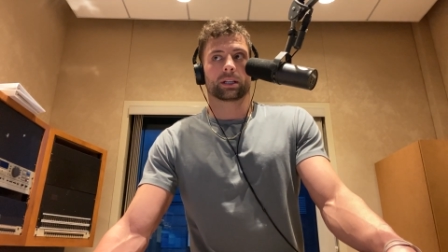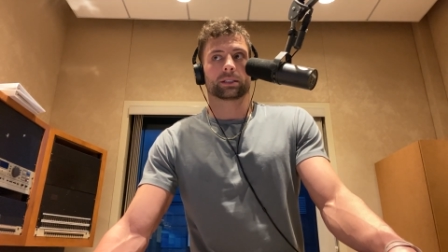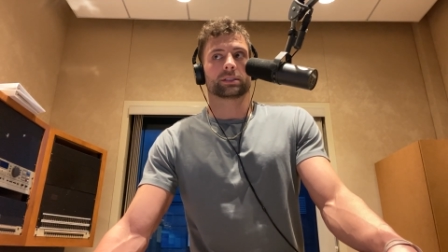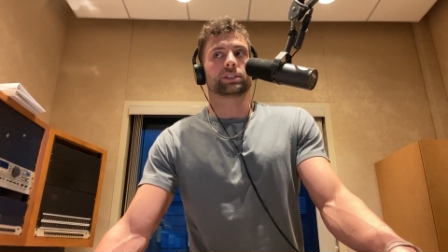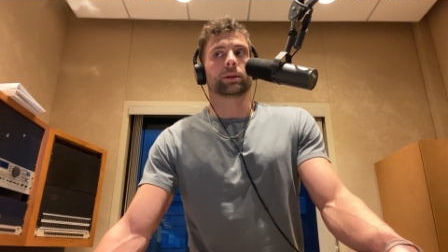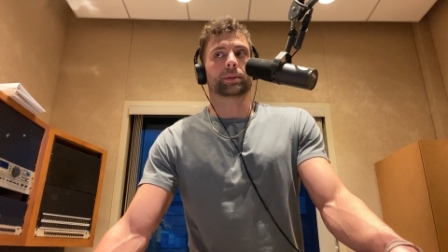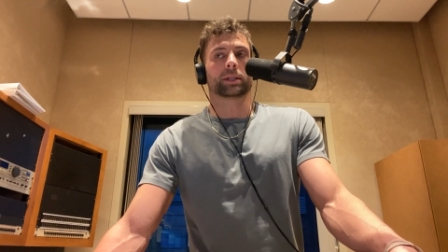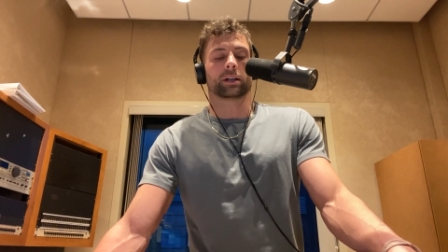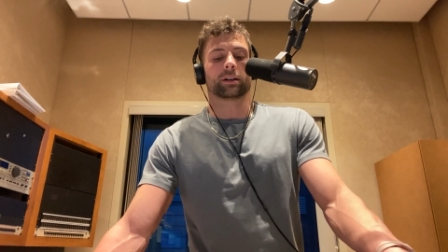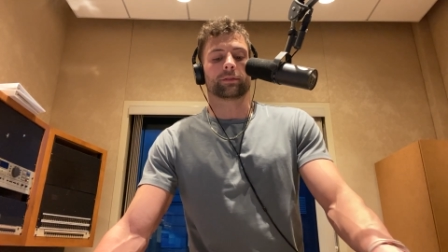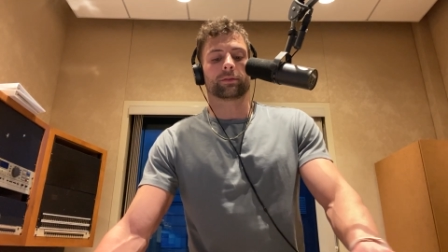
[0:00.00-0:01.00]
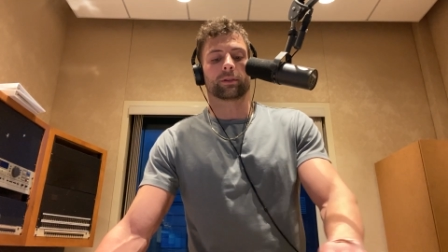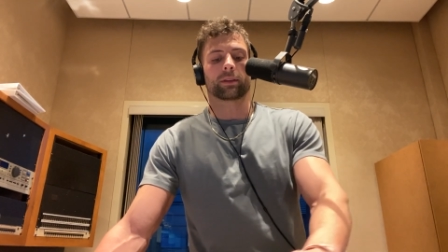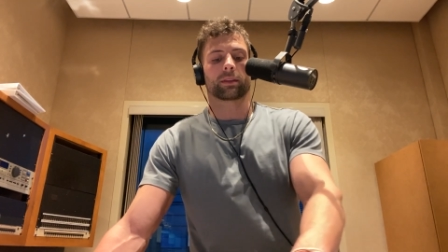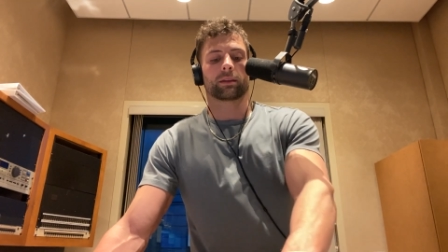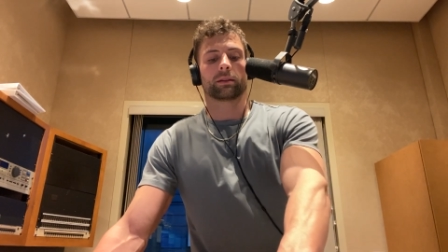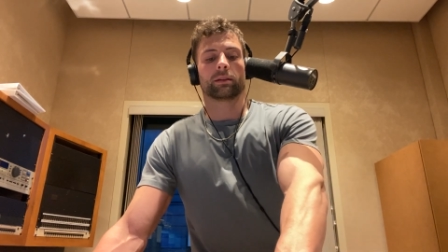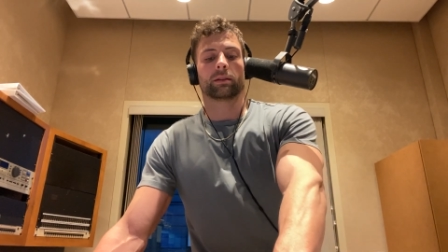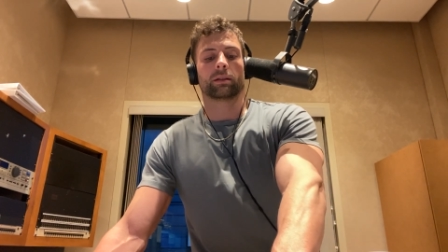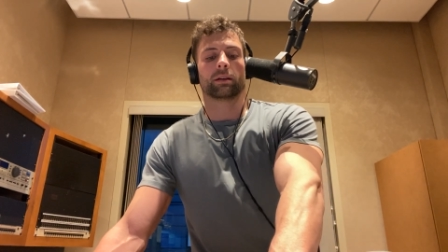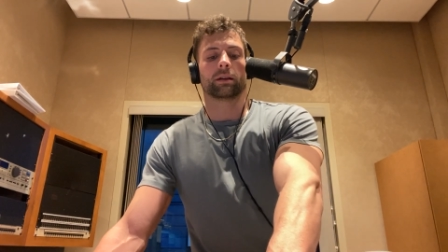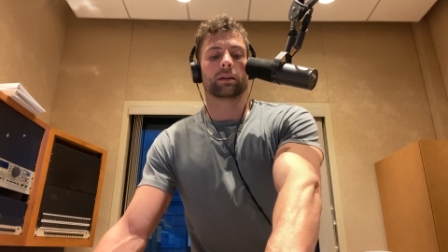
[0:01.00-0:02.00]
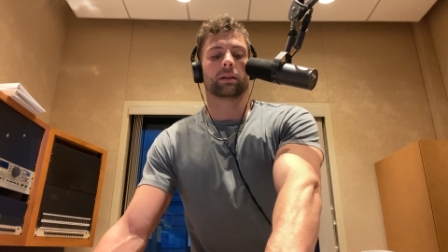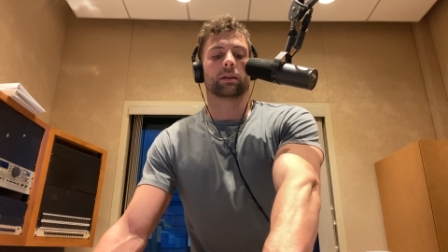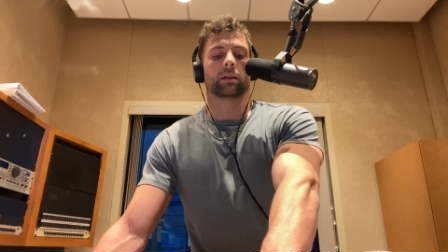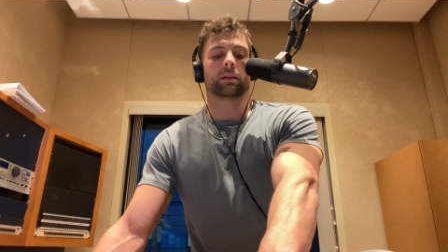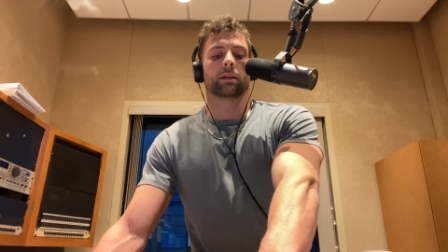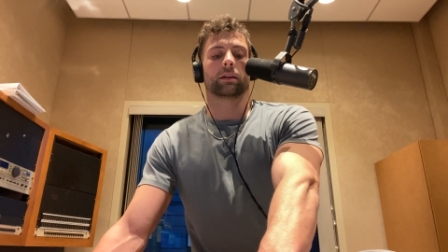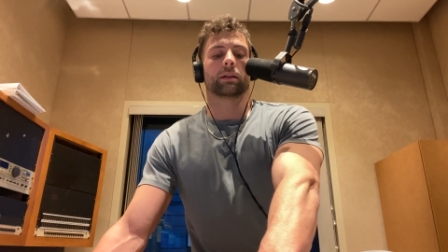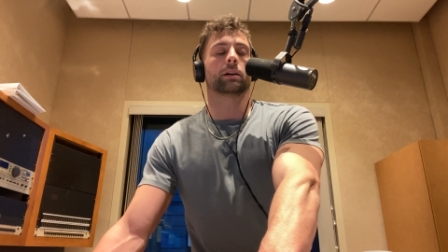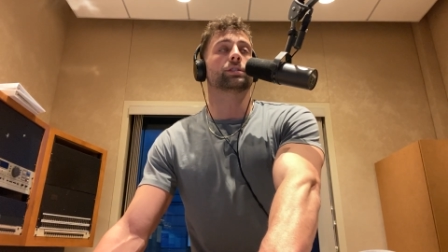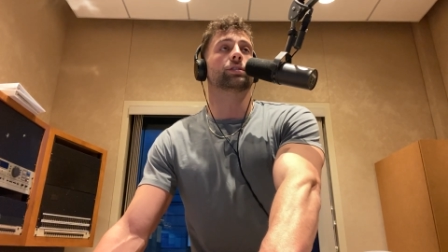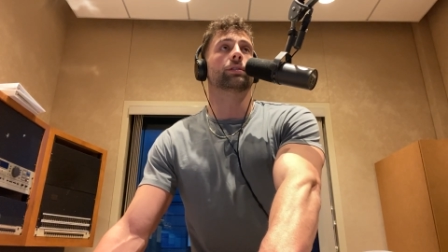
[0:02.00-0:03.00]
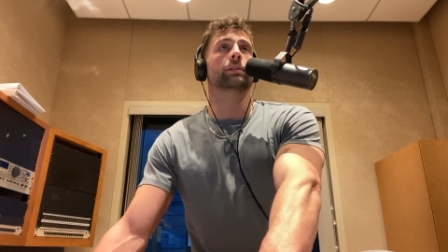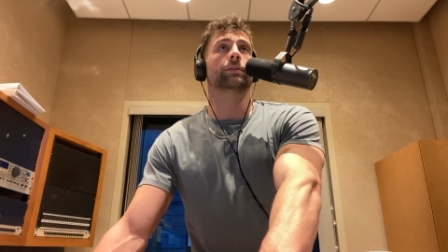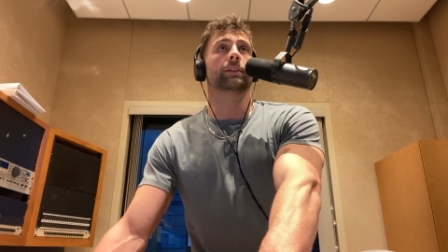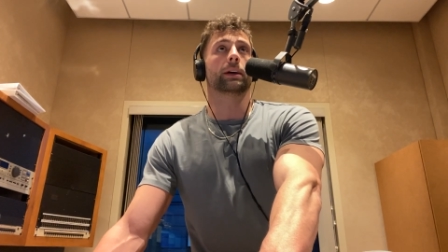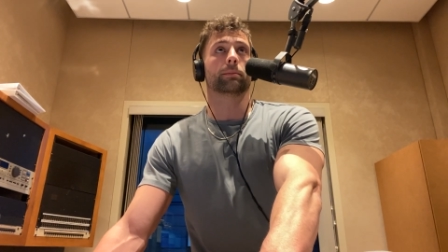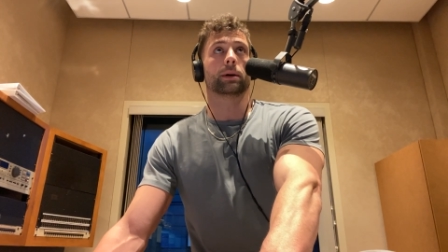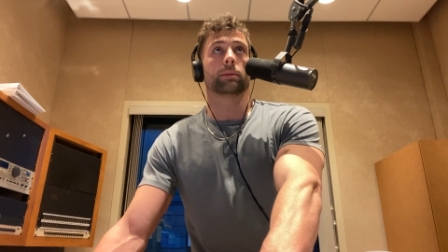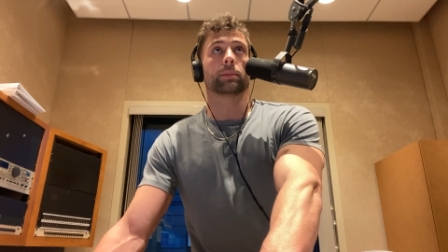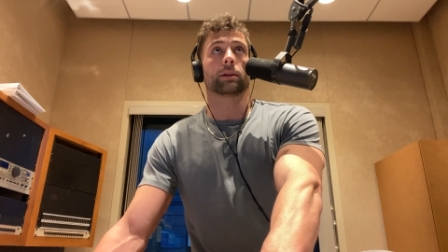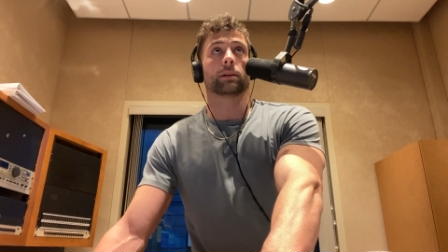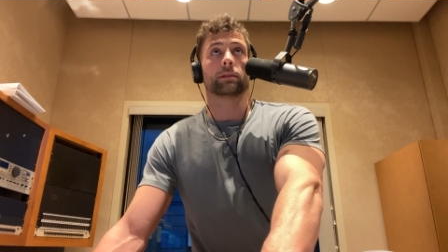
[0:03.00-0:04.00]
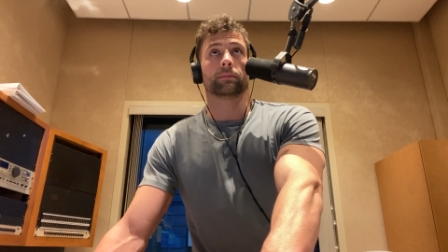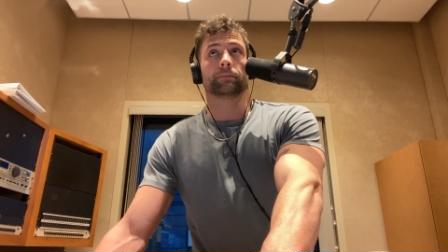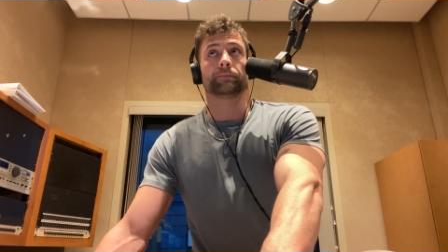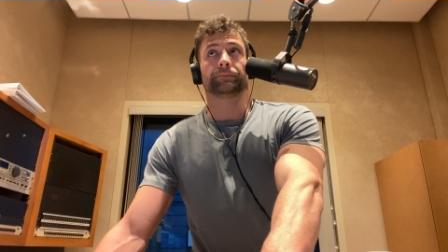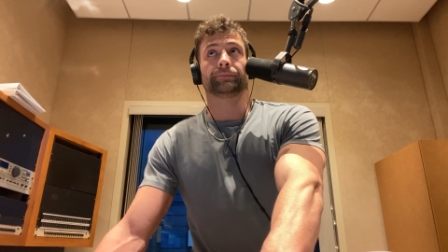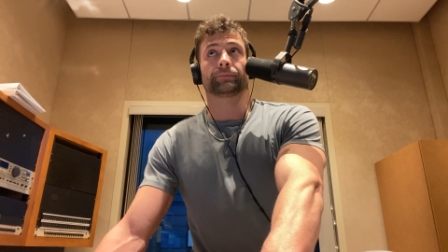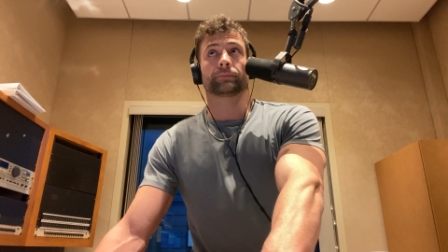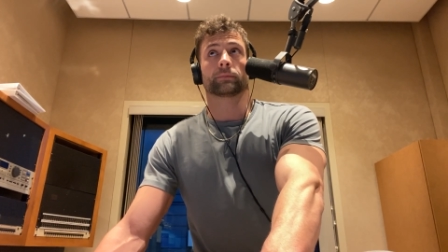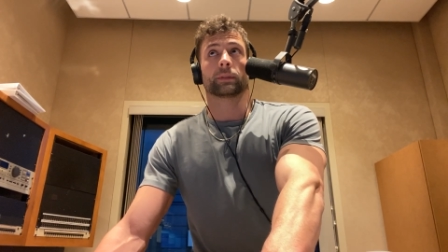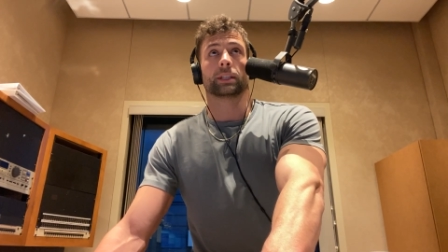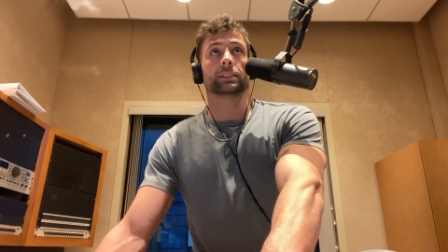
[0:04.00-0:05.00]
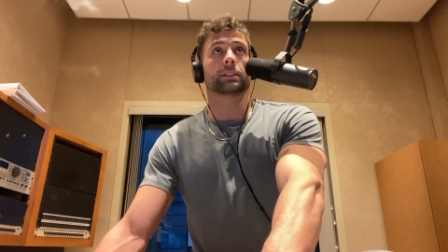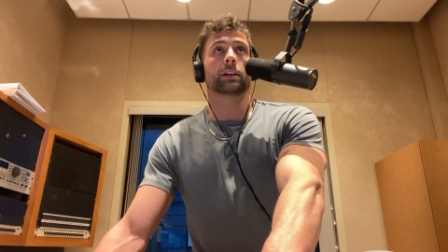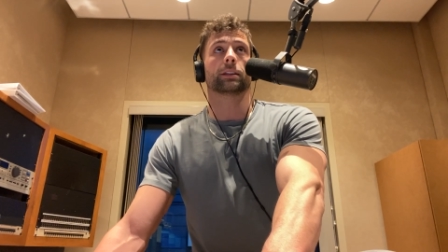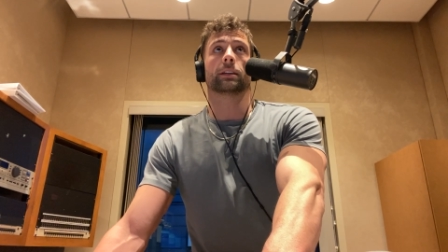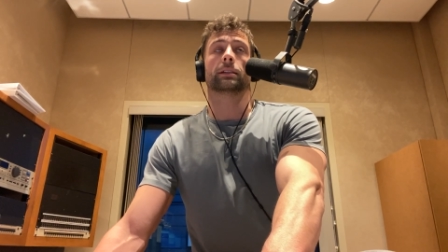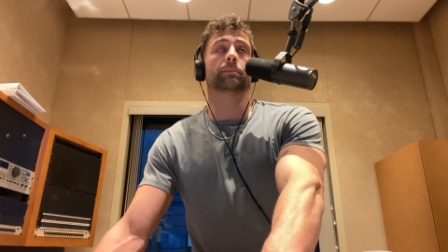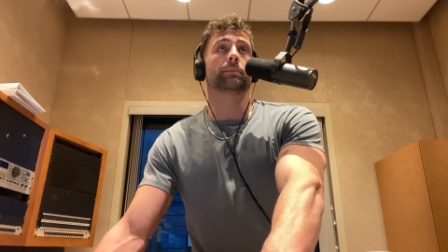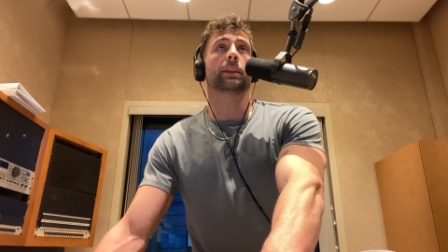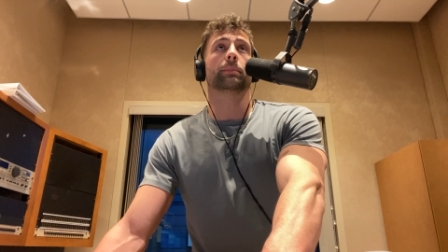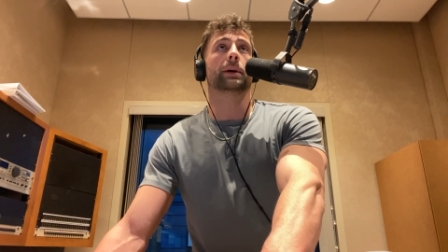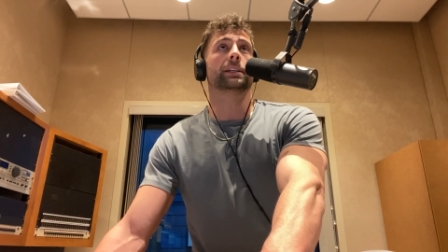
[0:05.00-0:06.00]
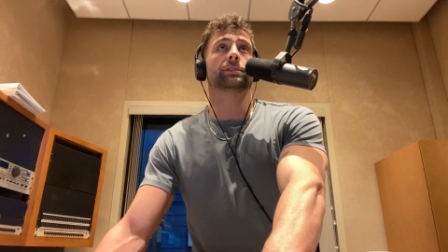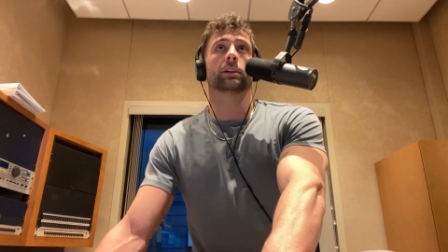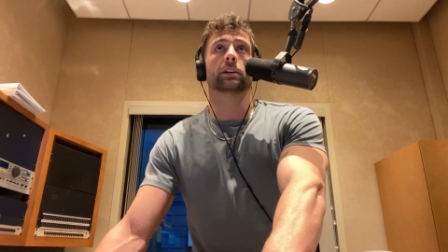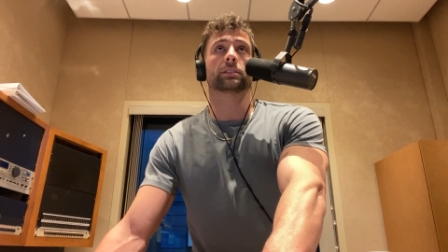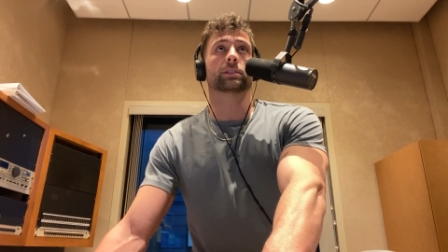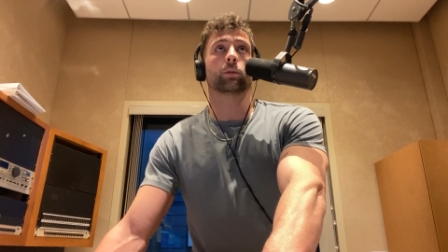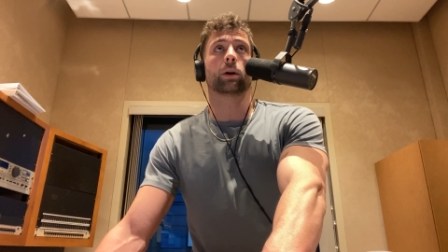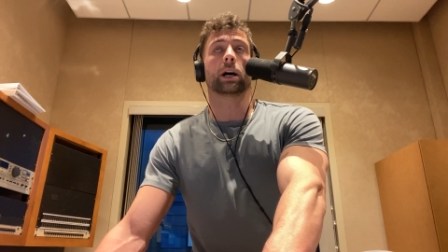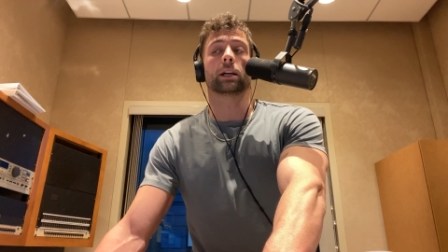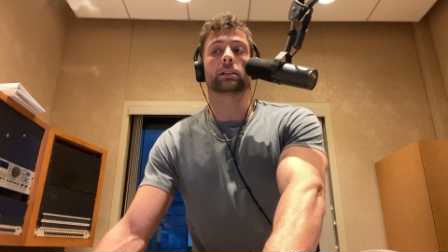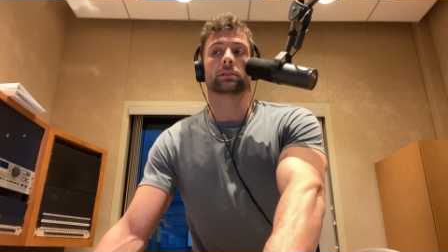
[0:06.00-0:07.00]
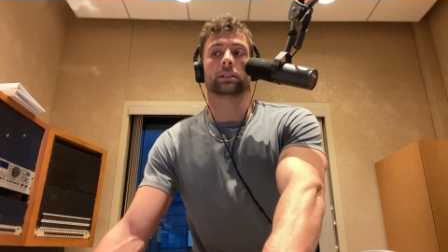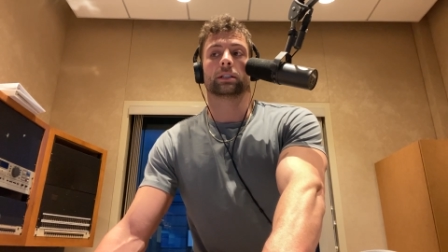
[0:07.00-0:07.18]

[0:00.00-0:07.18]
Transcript: Let's jump it off with a true fan member. He's on the Patreon squad.